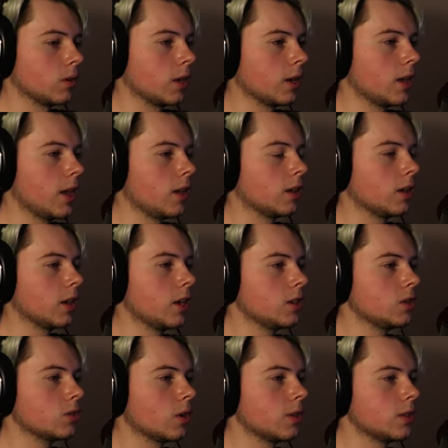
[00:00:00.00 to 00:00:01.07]
I can't. Can I
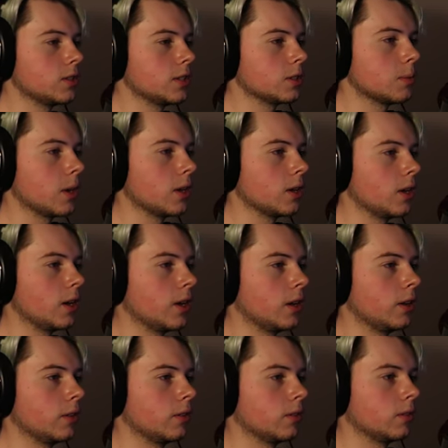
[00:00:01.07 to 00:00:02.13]
destroy these things by uh,
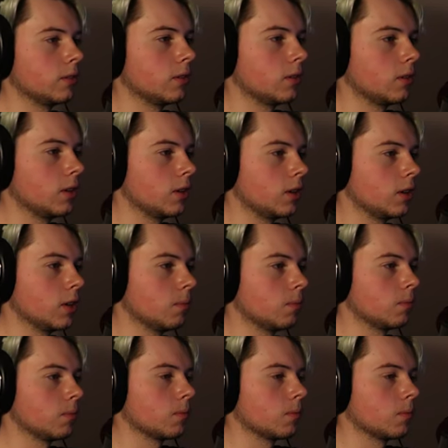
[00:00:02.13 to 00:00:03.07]
hitting them?